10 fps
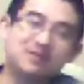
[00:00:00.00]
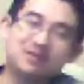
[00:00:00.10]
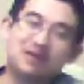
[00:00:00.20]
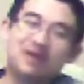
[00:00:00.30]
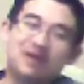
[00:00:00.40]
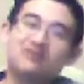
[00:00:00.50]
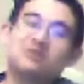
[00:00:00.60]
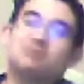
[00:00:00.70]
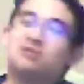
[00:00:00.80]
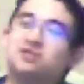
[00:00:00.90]
they have a
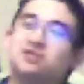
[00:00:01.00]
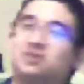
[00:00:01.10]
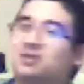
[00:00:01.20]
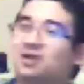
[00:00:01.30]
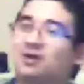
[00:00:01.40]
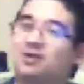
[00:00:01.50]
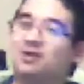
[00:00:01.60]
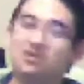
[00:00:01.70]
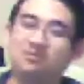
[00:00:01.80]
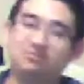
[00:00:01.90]
new president now,
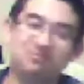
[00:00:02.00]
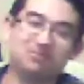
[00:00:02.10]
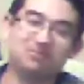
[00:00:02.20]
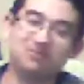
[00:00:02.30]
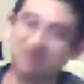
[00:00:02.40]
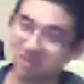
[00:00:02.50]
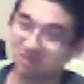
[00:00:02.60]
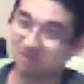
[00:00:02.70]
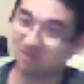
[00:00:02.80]
and this is